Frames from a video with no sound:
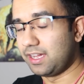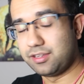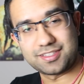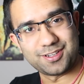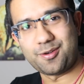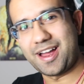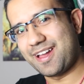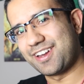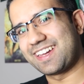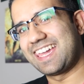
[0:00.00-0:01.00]
used to know why,
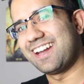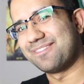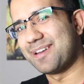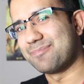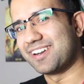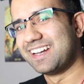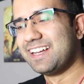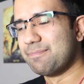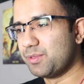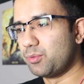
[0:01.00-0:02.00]
I can't remember.
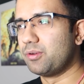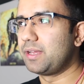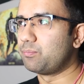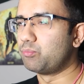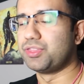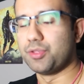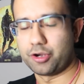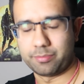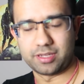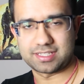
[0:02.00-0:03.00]
With
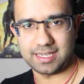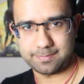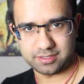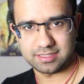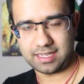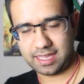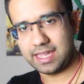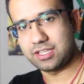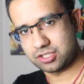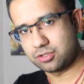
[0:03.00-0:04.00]
notable exceptions like
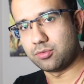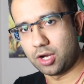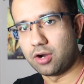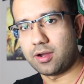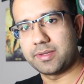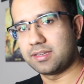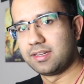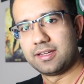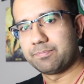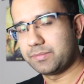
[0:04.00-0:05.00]
H2O, I
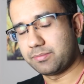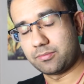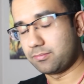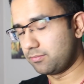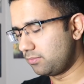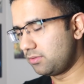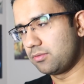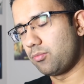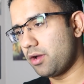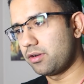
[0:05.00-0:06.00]
mean,
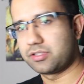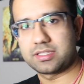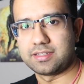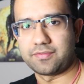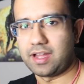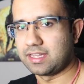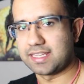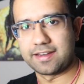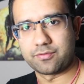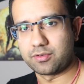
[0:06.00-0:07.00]
water just defies
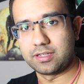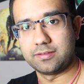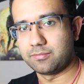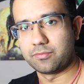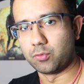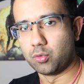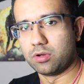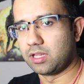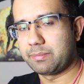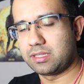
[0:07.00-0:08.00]
every
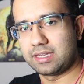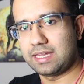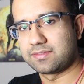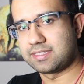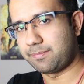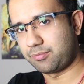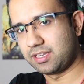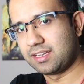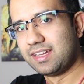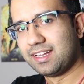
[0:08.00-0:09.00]
rule. I mean, they have
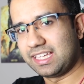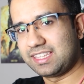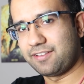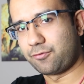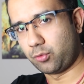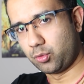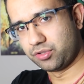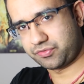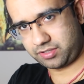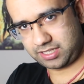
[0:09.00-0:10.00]
separate, like they have
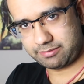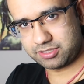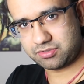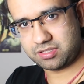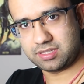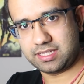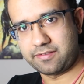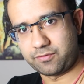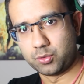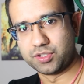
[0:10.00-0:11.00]
rules for chemistry and then they
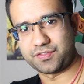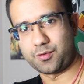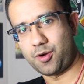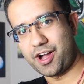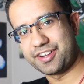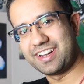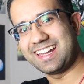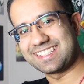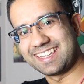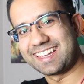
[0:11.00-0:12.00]
have rules for water. It
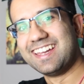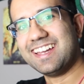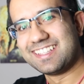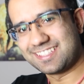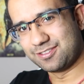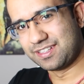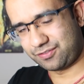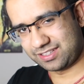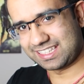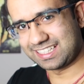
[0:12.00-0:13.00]
has like two
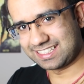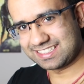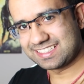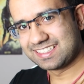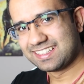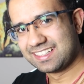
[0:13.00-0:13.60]
different things.